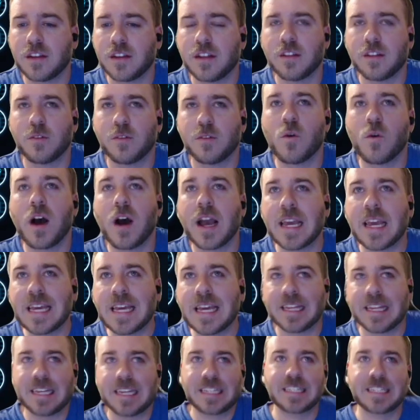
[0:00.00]
why he
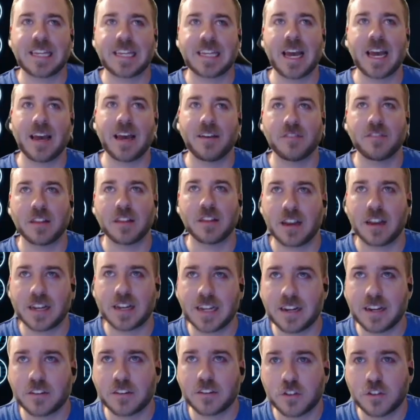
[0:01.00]
likes to have a lot of
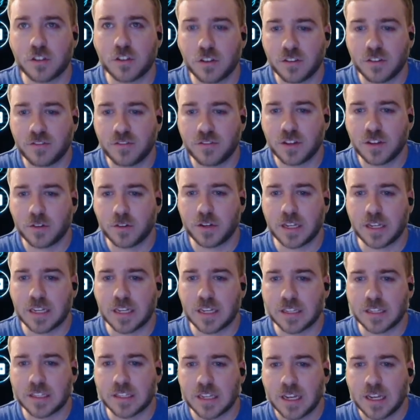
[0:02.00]
characters on the field,
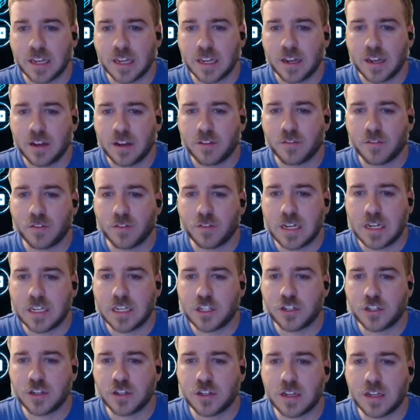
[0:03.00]
is for
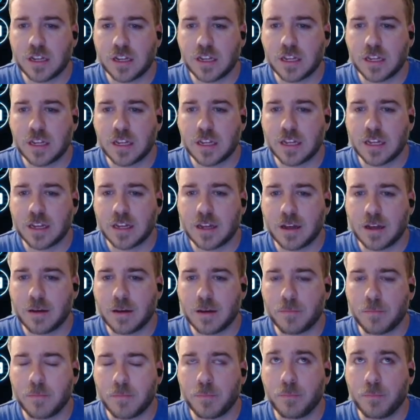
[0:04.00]
each
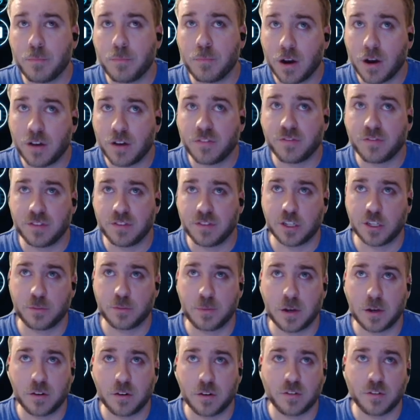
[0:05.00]
buff
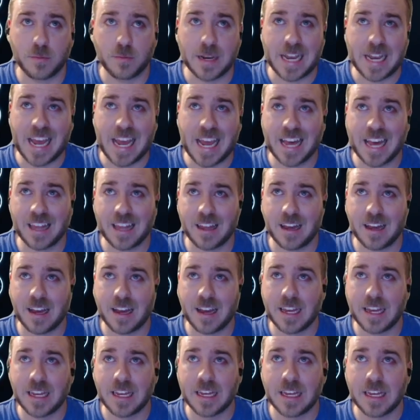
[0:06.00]
dispelled from an
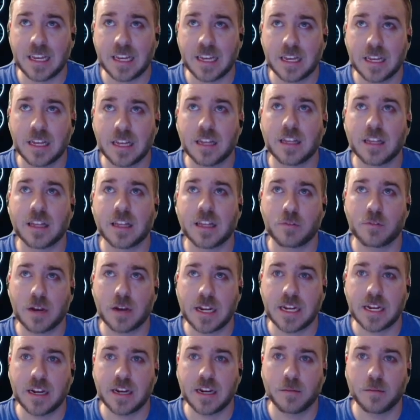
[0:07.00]
ally, like right
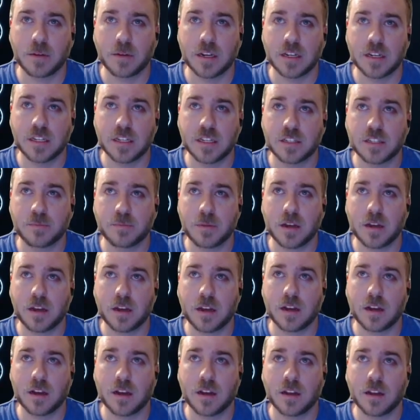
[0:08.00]
here, I'm going to dispel,
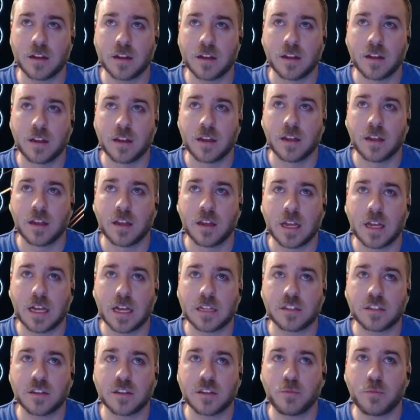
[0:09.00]

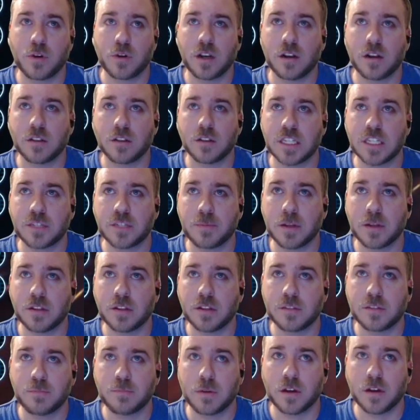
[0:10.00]
at some point I'll dispel
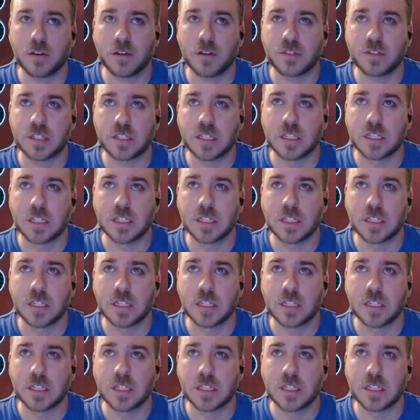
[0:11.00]
these buffs,